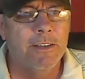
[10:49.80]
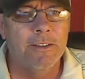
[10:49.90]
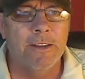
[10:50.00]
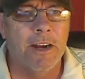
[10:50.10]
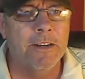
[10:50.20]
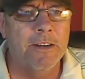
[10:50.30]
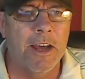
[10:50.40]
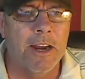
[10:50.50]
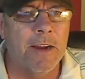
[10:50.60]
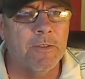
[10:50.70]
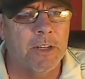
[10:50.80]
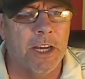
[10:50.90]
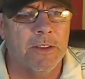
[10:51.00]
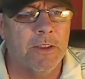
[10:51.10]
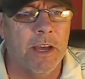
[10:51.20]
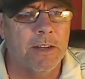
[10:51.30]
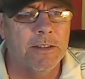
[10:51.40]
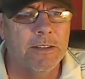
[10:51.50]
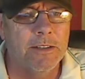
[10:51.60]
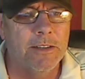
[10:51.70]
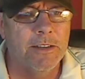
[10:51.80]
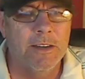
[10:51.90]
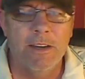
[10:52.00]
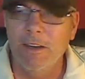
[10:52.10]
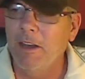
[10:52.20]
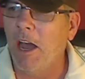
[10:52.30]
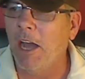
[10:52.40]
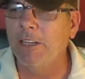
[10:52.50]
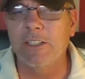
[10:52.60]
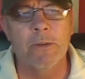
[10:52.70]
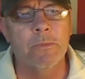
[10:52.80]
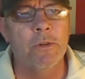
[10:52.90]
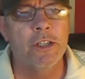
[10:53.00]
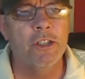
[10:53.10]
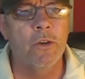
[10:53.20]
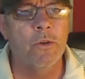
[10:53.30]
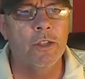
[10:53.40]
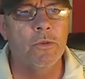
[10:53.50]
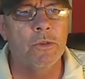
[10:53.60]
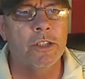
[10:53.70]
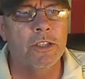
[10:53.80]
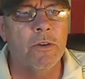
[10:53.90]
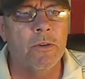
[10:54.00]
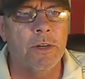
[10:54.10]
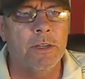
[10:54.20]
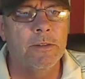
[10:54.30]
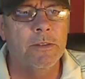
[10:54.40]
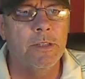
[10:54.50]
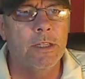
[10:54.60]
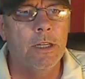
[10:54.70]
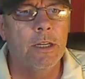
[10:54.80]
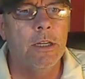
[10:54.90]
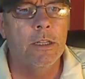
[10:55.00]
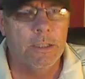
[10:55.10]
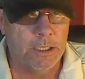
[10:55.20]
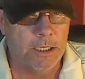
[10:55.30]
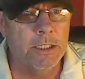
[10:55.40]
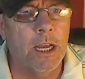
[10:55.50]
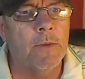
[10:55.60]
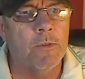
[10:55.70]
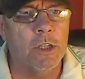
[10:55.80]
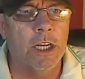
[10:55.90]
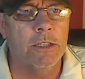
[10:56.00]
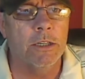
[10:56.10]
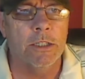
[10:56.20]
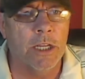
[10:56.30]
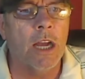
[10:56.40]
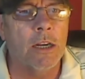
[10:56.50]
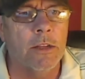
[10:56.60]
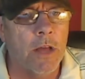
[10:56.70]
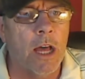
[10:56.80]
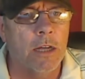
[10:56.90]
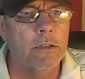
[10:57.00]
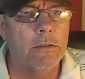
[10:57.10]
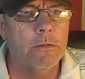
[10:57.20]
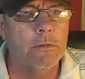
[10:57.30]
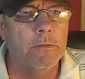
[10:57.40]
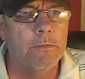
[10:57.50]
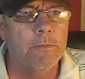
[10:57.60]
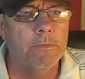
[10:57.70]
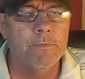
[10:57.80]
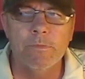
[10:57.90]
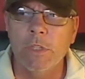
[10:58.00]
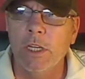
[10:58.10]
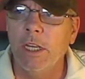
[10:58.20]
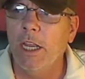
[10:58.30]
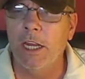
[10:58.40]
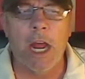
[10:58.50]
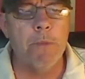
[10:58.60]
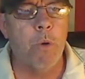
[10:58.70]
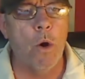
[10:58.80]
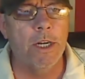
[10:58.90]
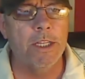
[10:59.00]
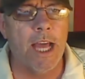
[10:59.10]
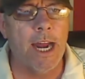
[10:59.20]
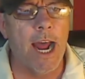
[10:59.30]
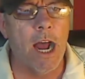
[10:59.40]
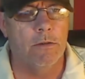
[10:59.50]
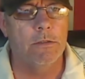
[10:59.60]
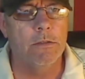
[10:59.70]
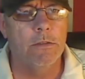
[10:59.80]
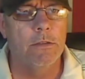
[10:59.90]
that I did not advocate that. I simply showed you a story that is advocating exactly that. And I pointed that out.